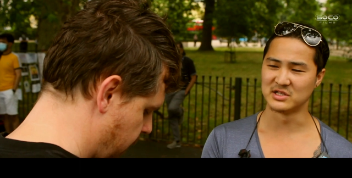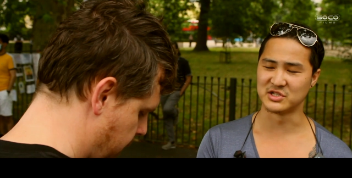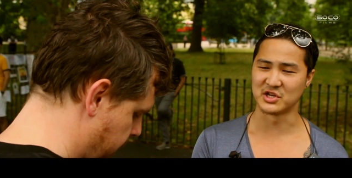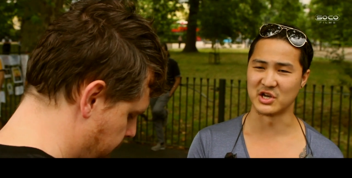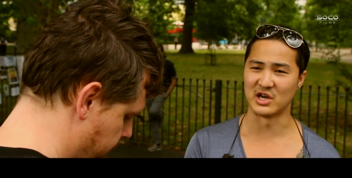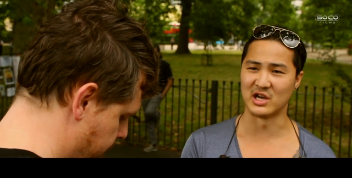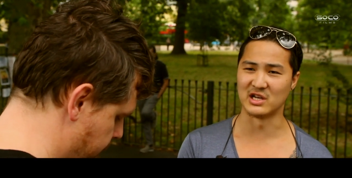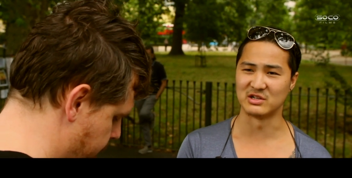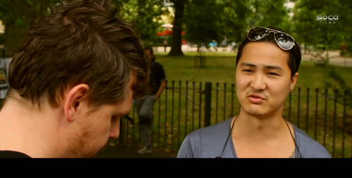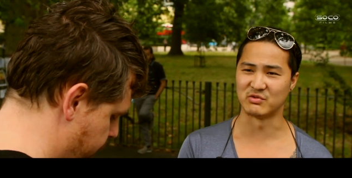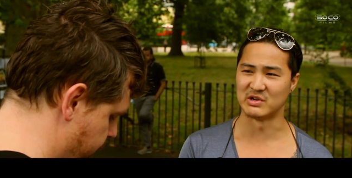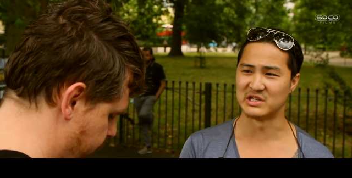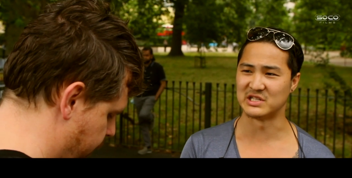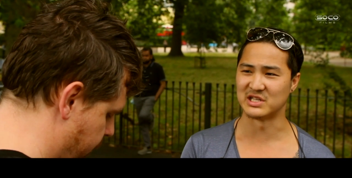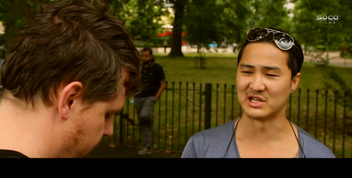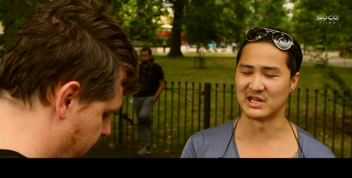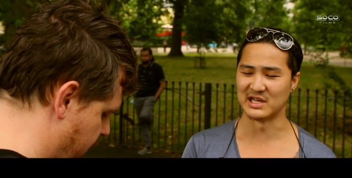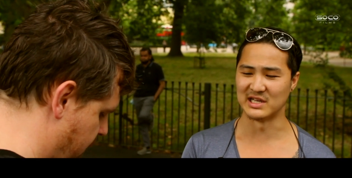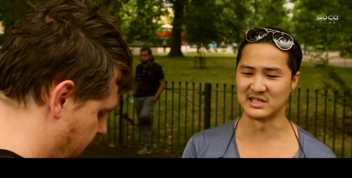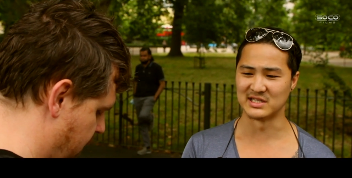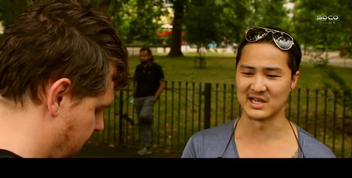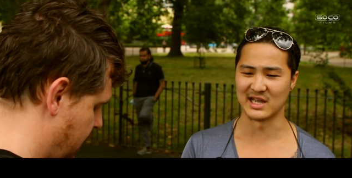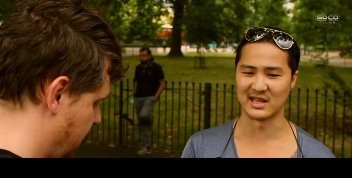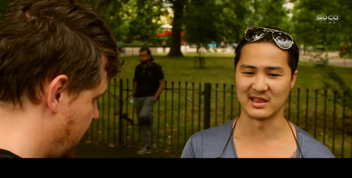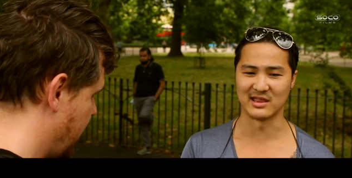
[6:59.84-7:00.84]
Speaker 1: Church recently
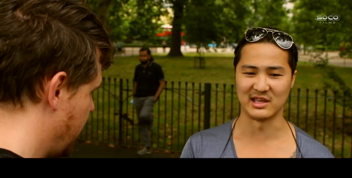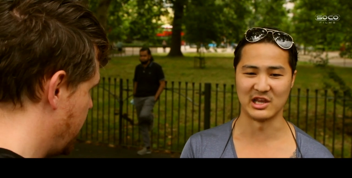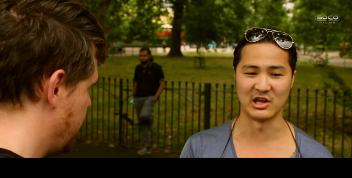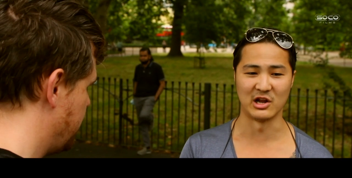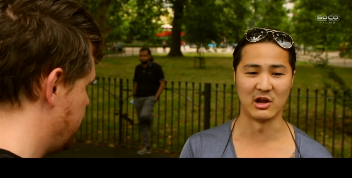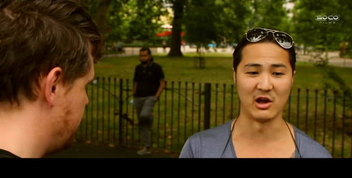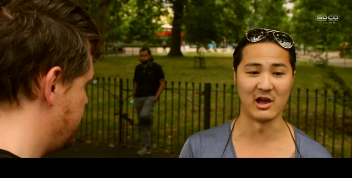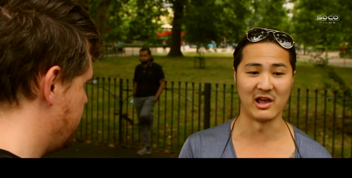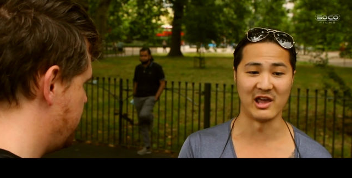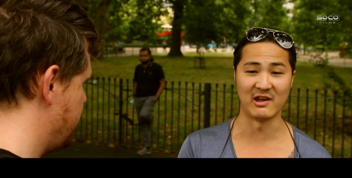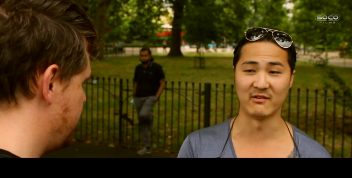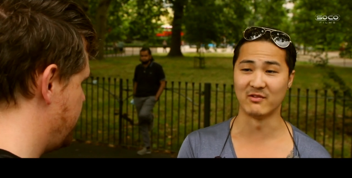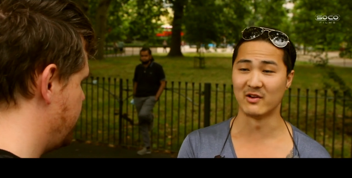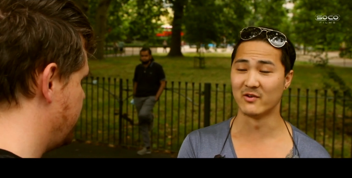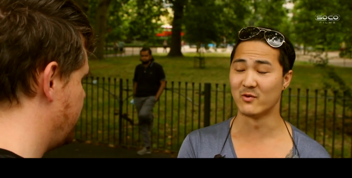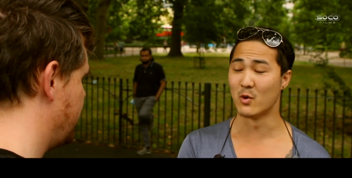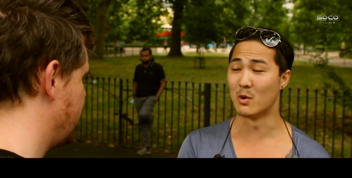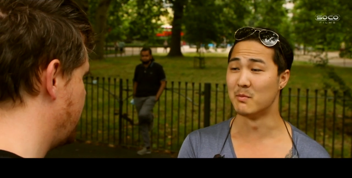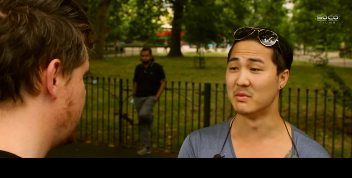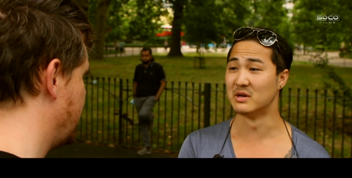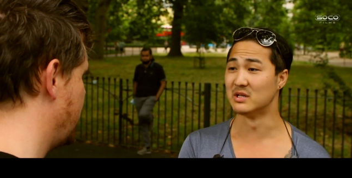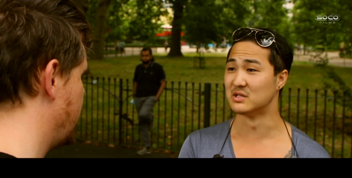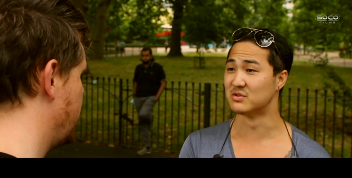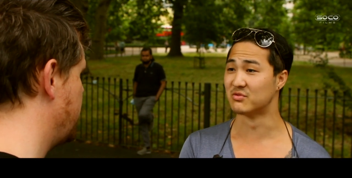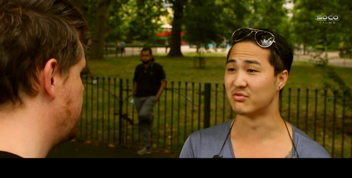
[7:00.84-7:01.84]
said, you know, even if a
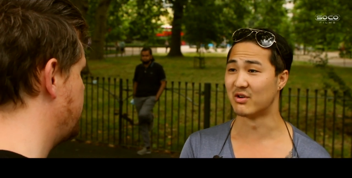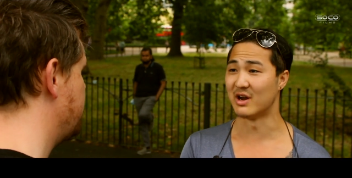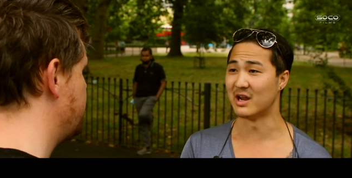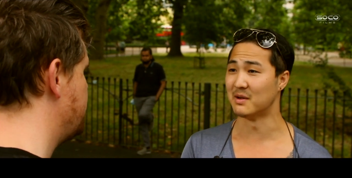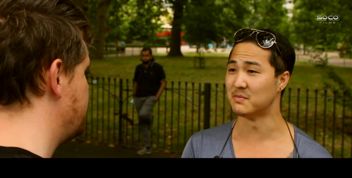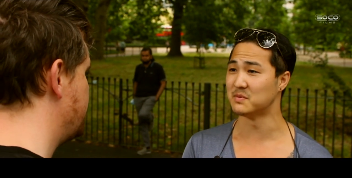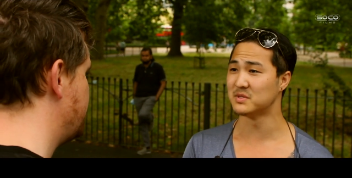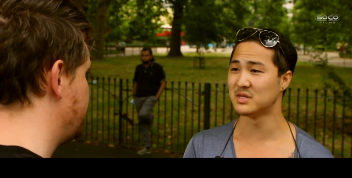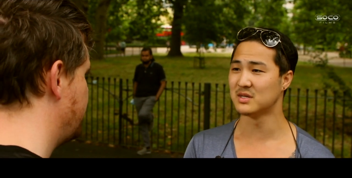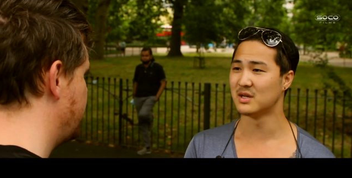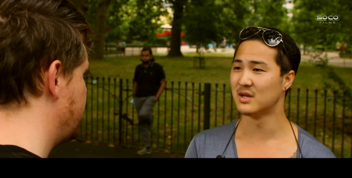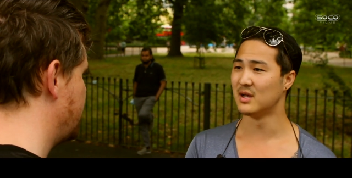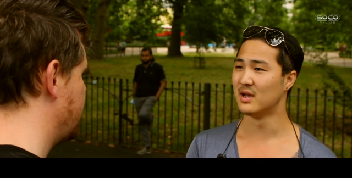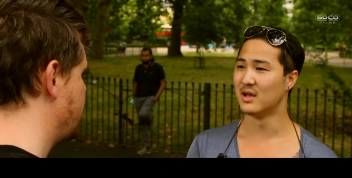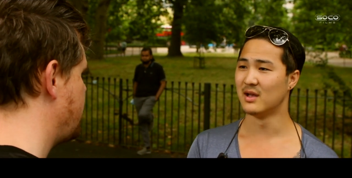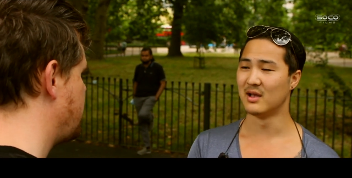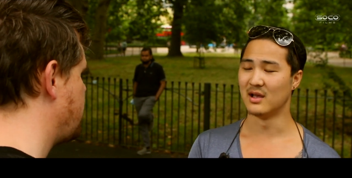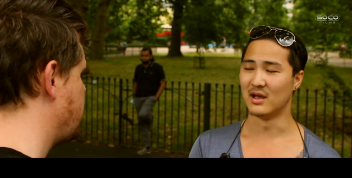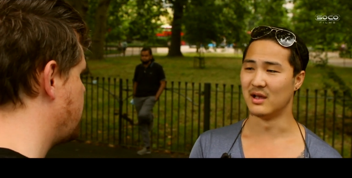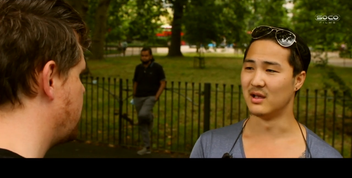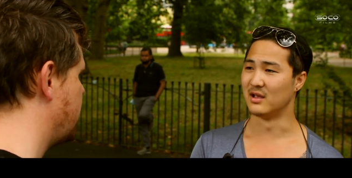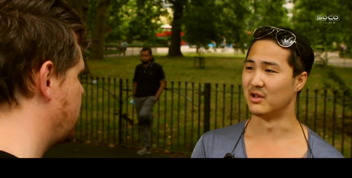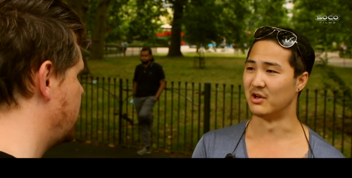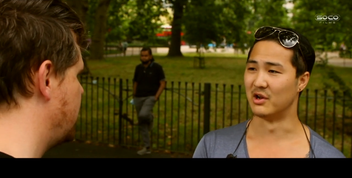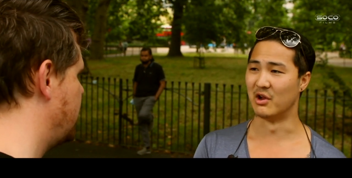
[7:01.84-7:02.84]
woman is raped,
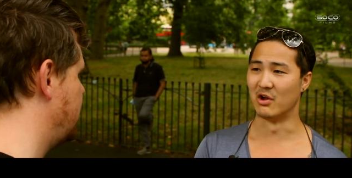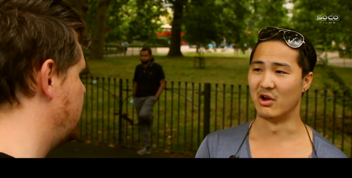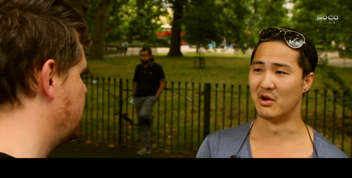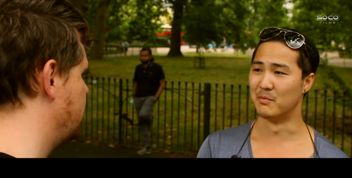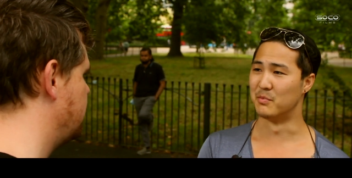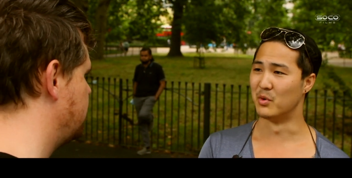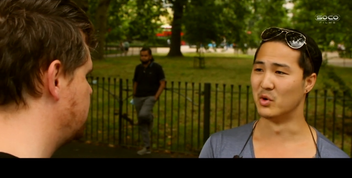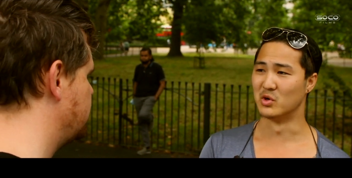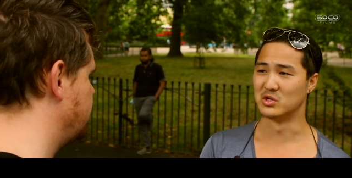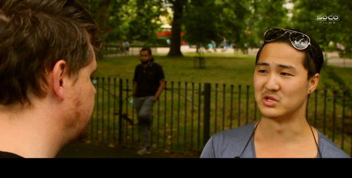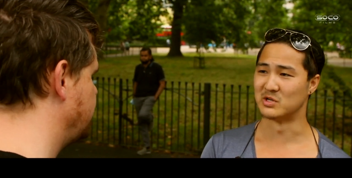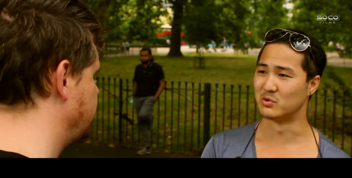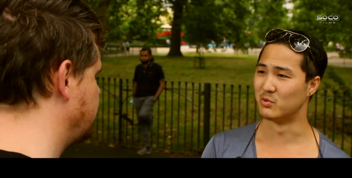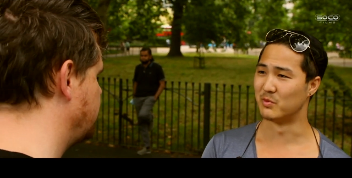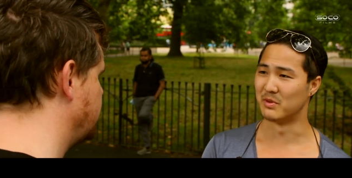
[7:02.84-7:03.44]
you know, abortion